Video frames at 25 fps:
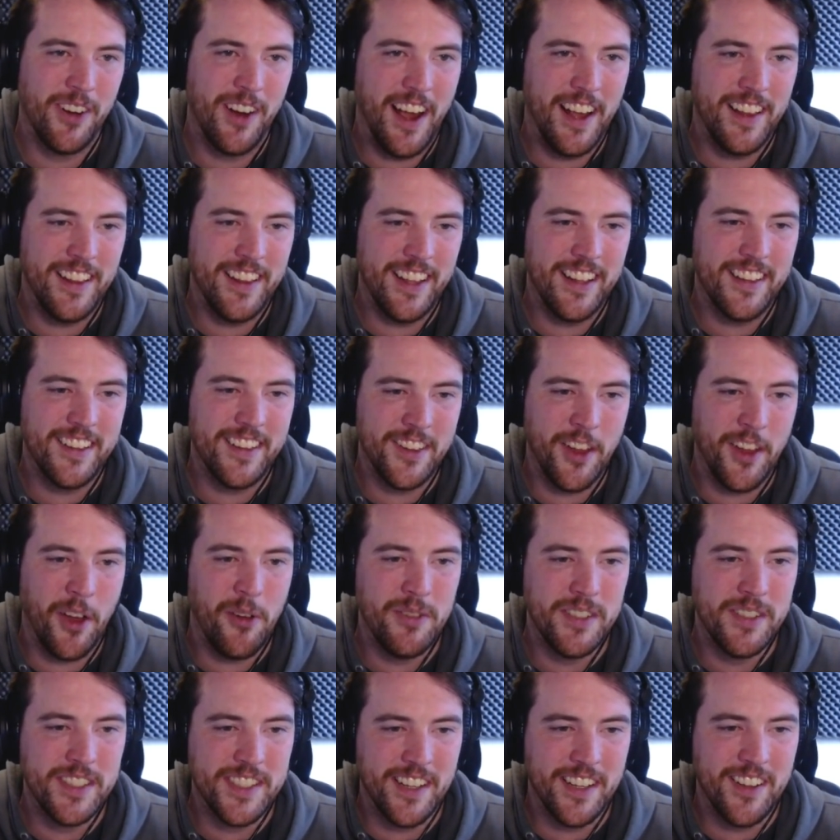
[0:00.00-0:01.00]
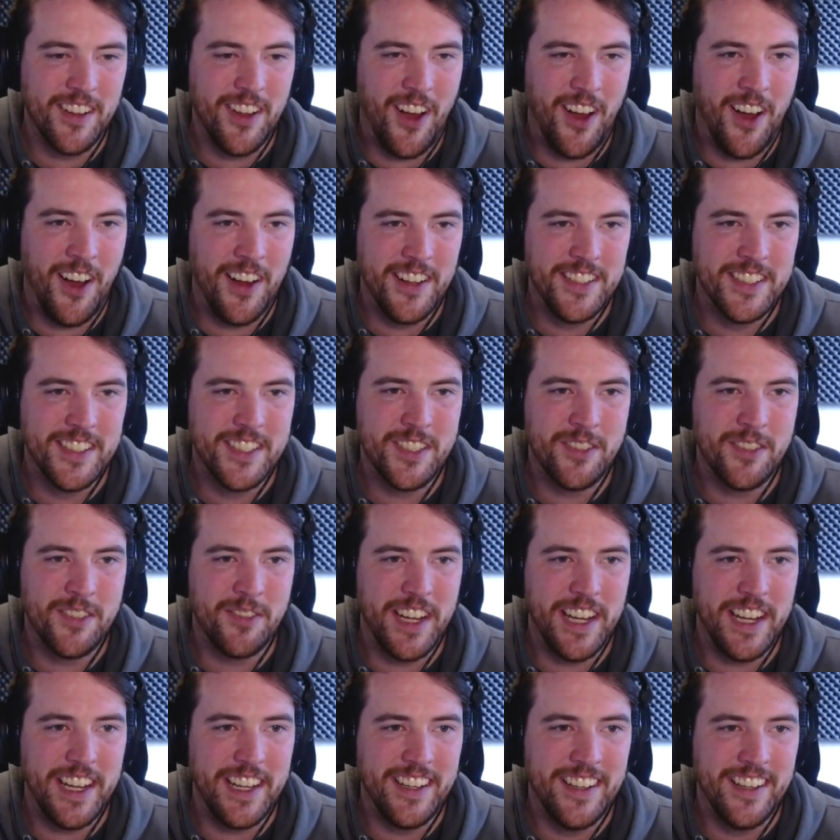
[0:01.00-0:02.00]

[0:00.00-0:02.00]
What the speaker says: I think those little on-screen